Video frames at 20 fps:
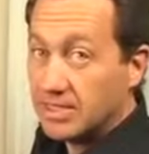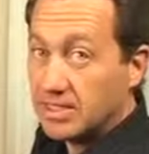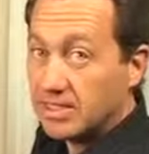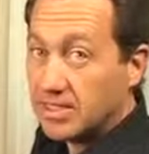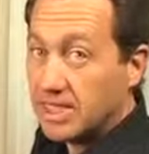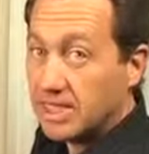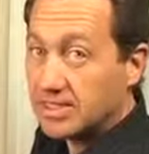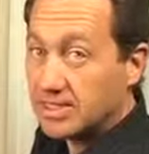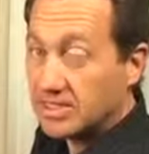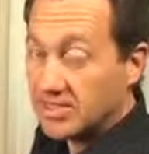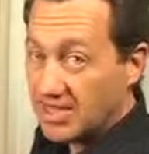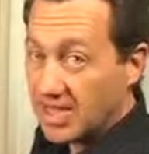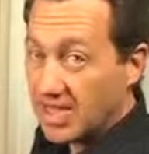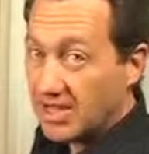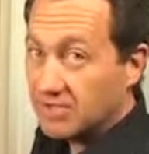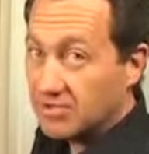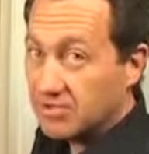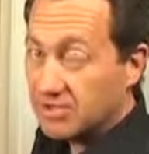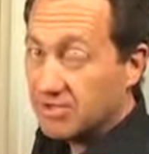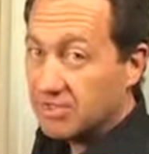That's
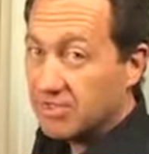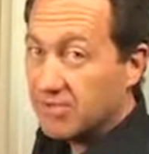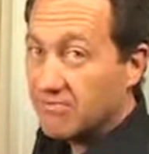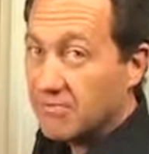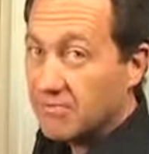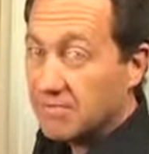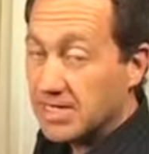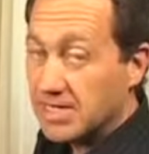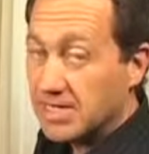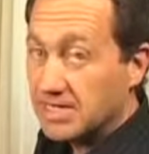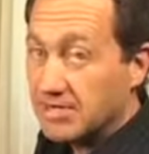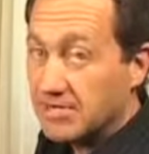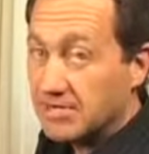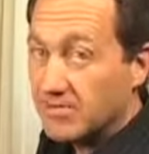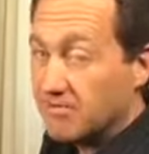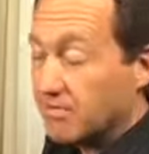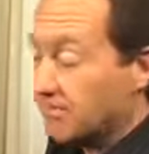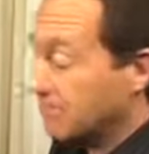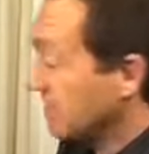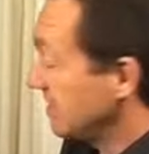1,000th of a millionth
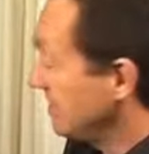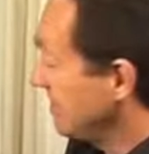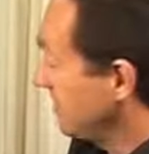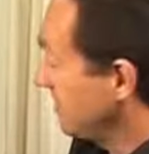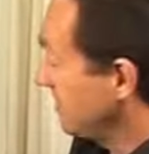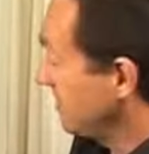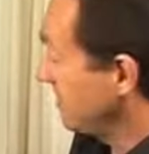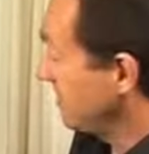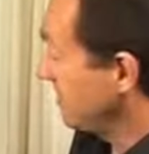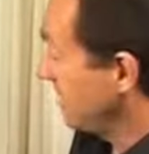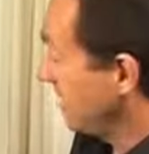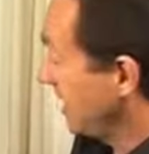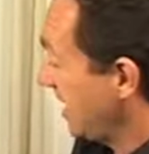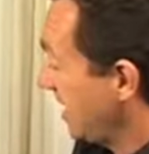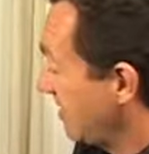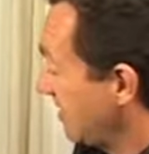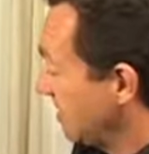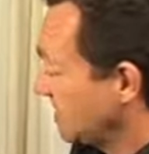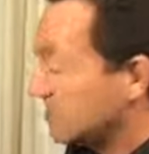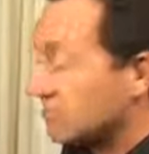of a meter.
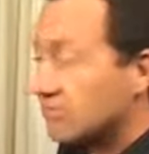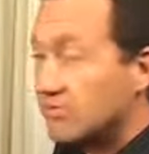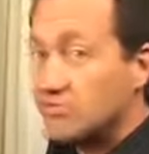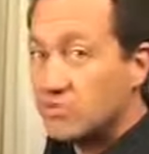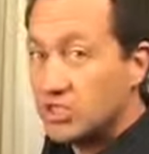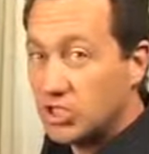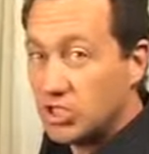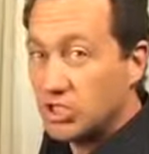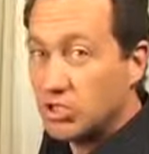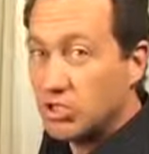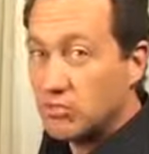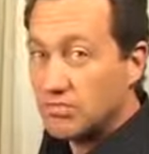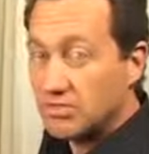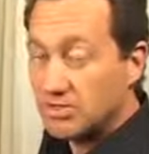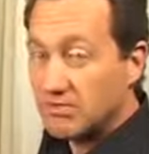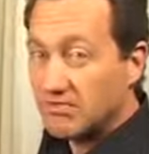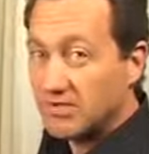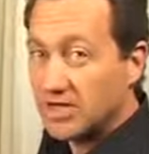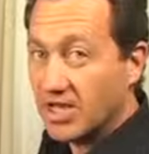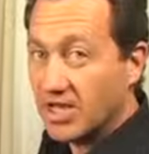And they're sort of tubes
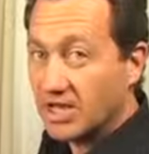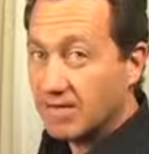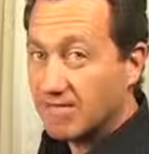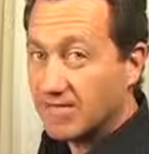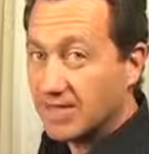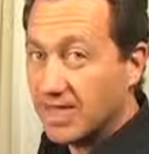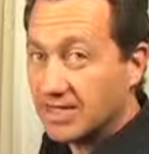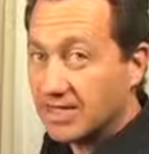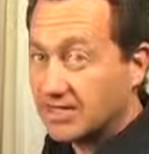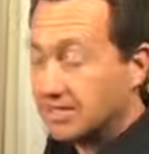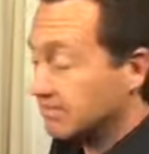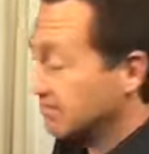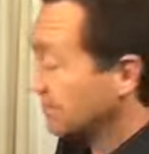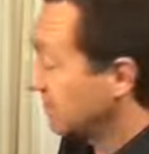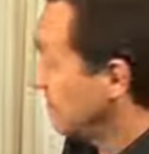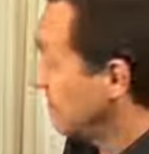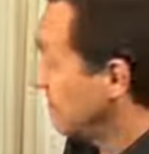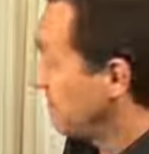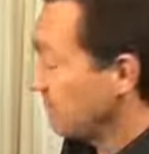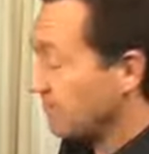of carbon
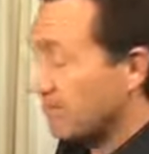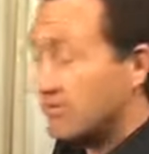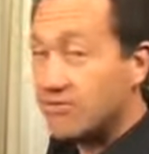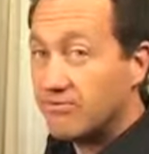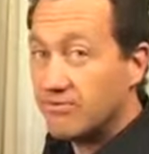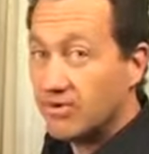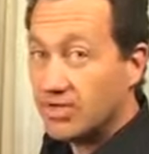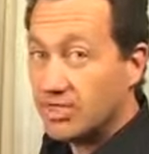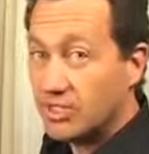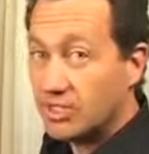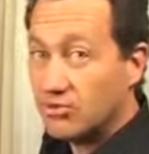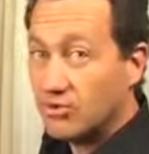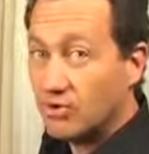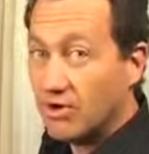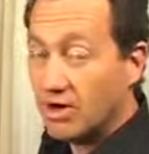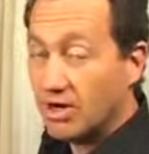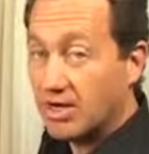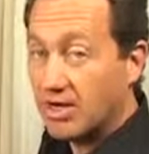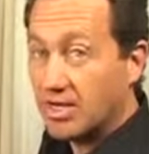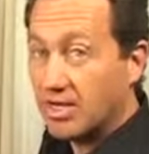atoms, very, very
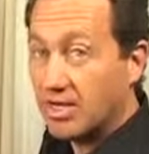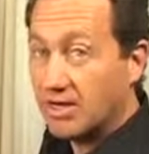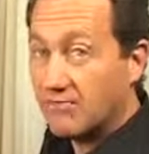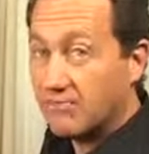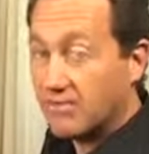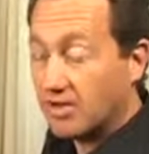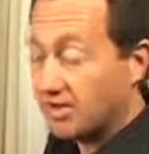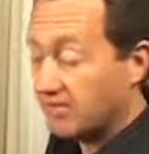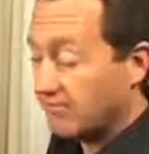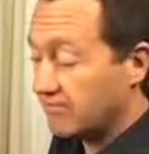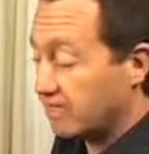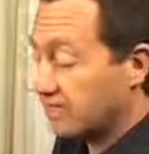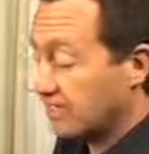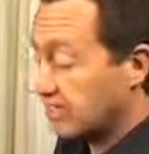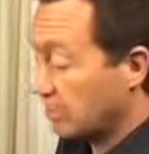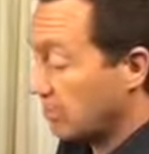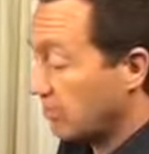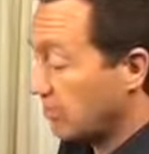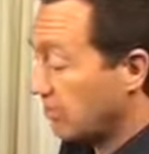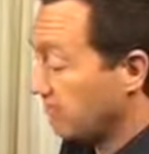strong and very, very
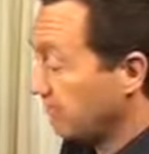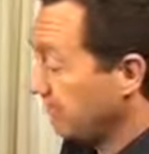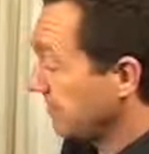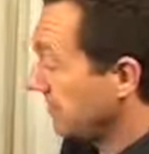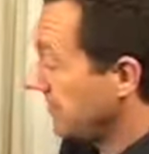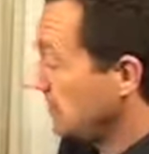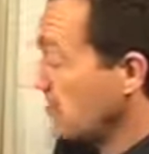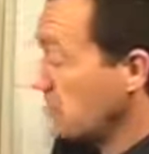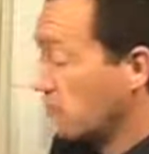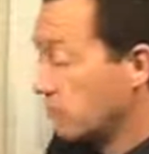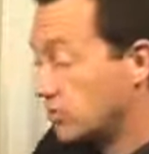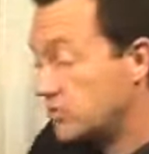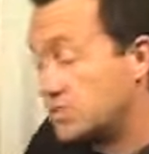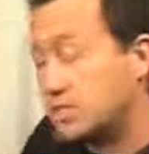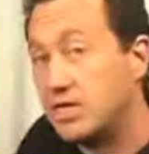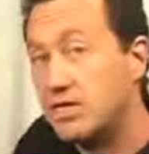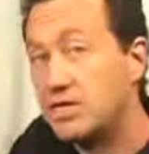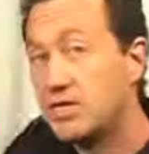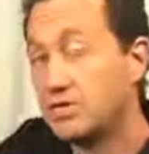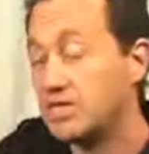long.
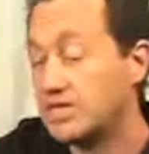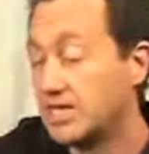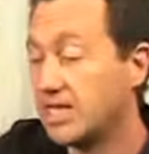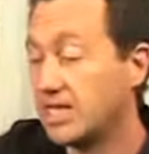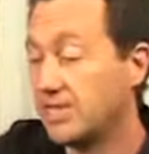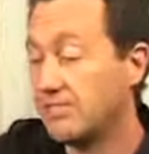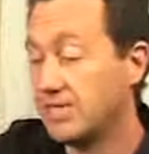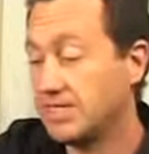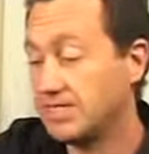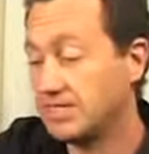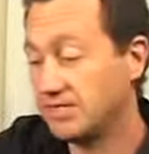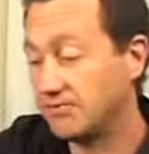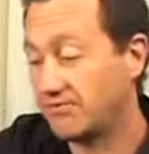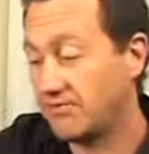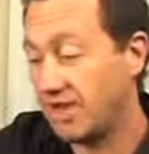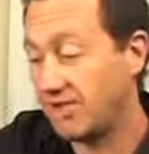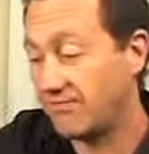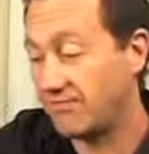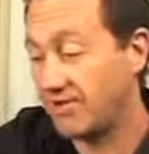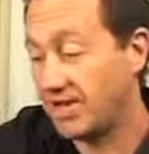Also, you can take a piece of
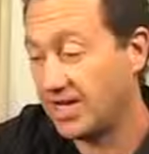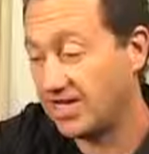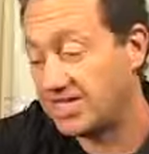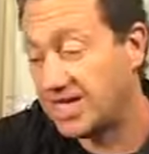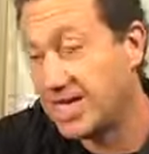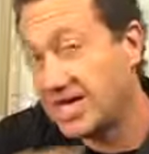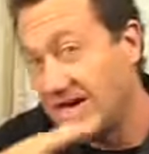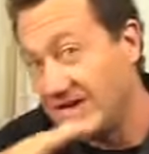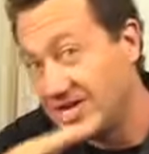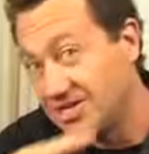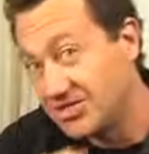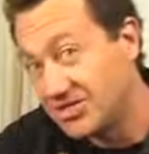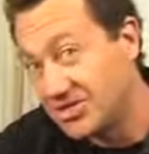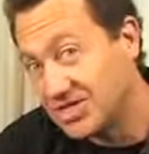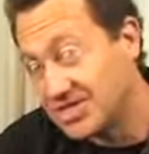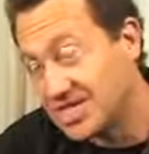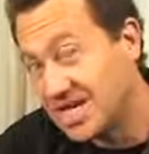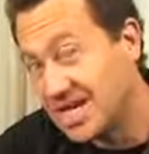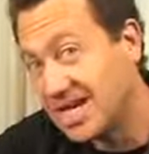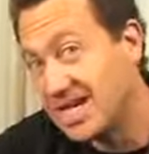graphite and you can
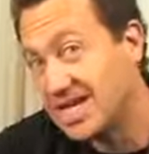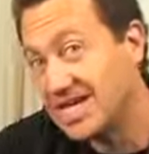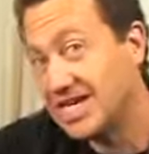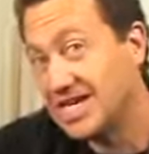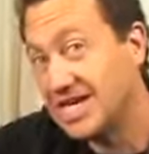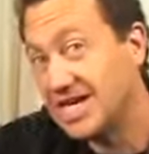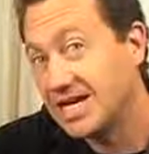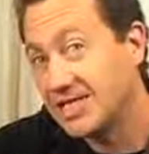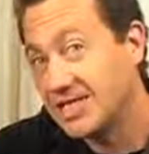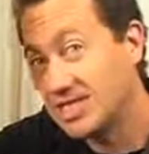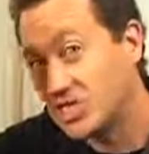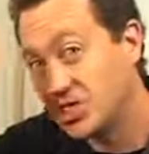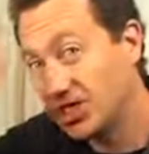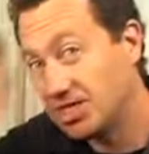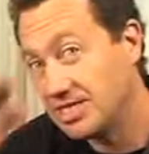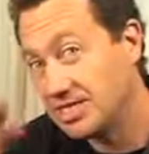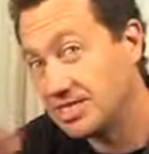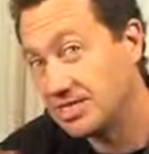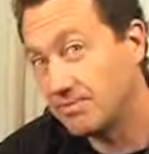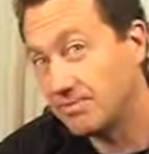take the
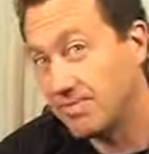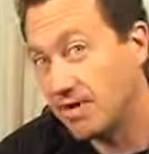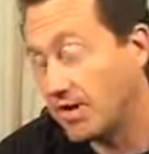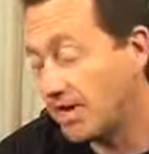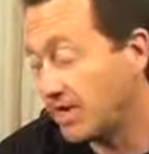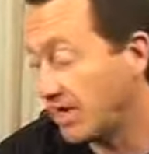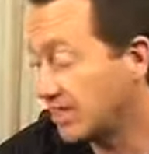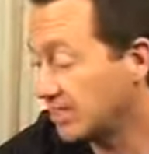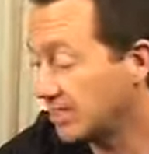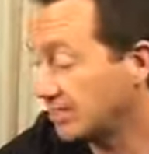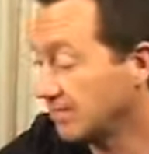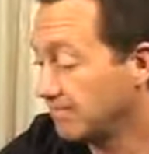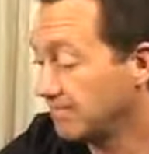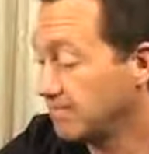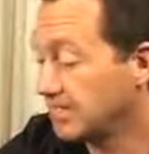sheets apart.